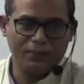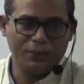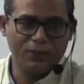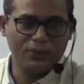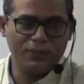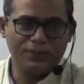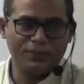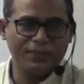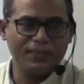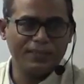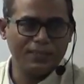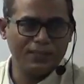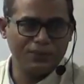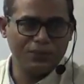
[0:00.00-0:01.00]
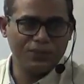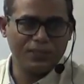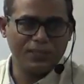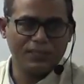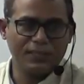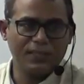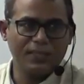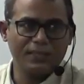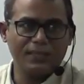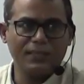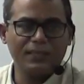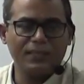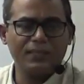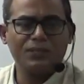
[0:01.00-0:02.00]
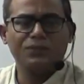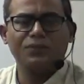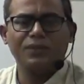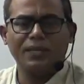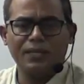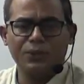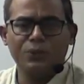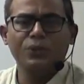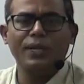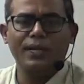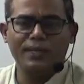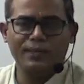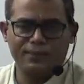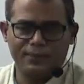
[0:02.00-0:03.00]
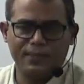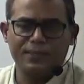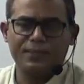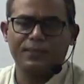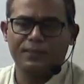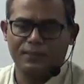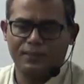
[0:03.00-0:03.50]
Because definition, if you start unless until it is a very unique definition.